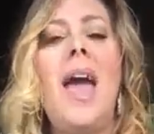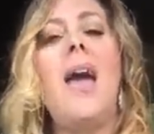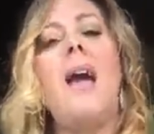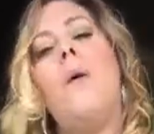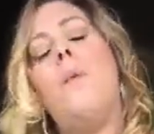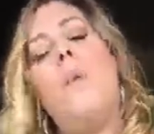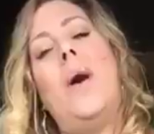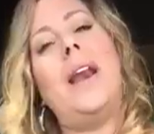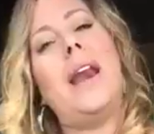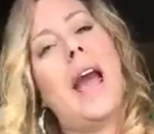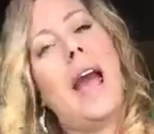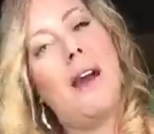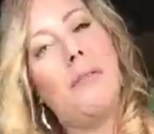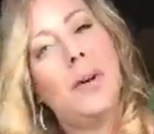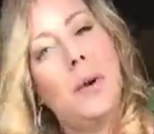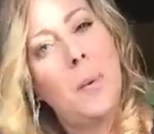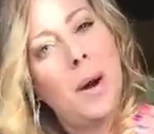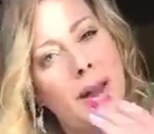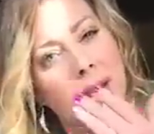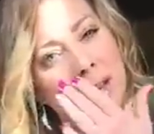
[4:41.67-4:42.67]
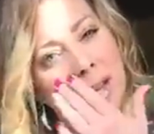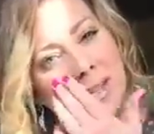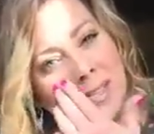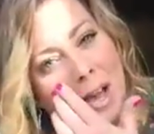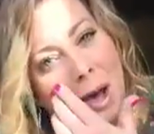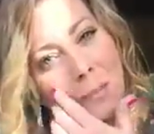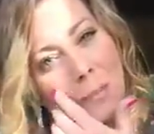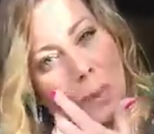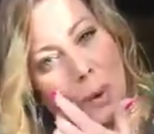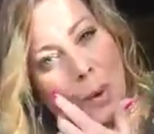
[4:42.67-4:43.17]
When everyone is
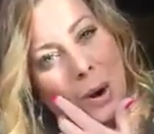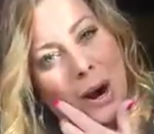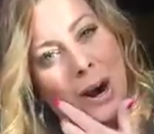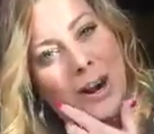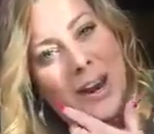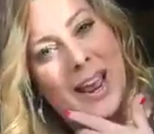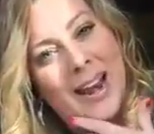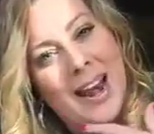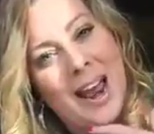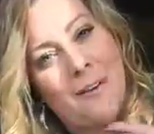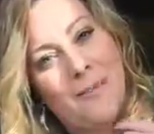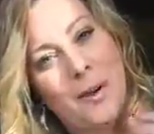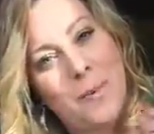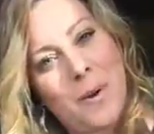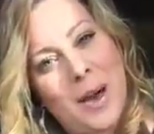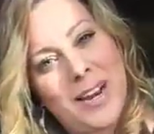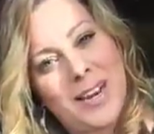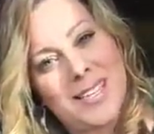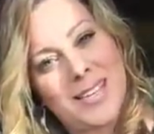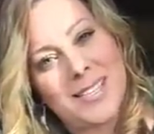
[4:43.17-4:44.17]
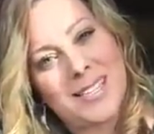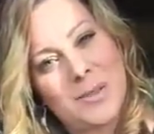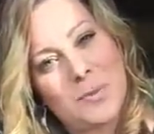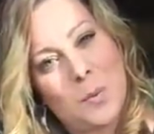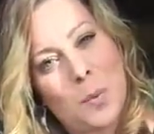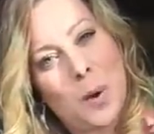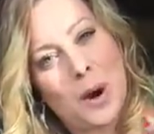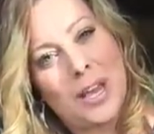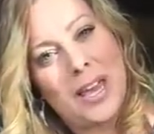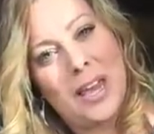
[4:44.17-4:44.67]
on board and everyone is
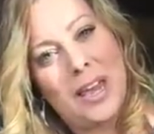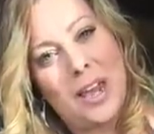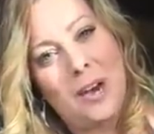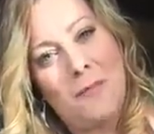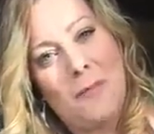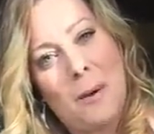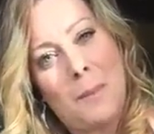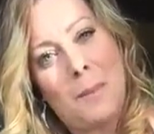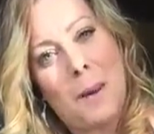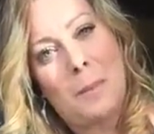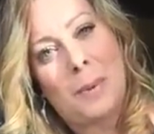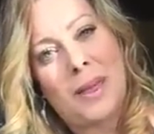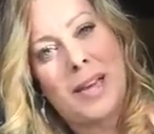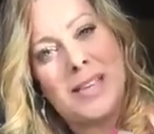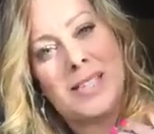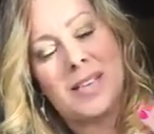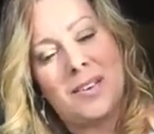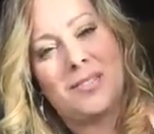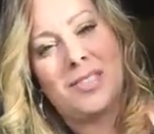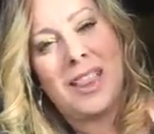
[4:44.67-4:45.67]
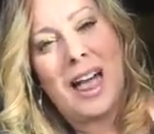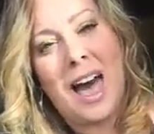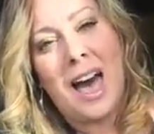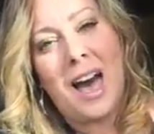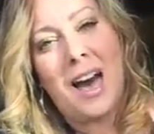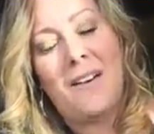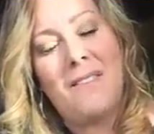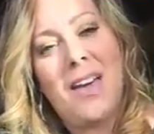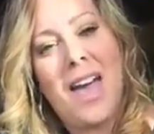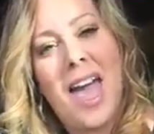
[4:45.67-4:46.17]
working from a place of
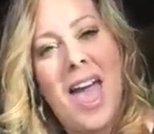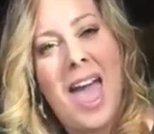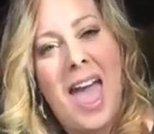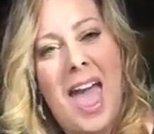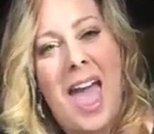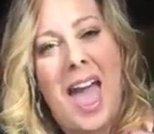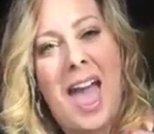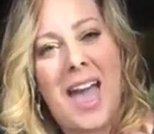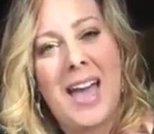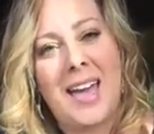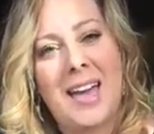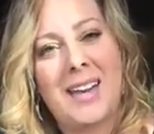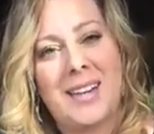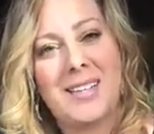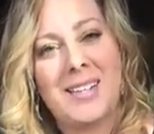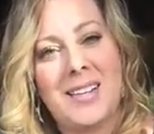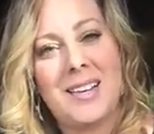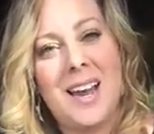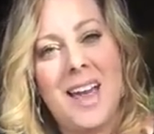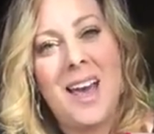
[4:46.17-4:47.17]
love and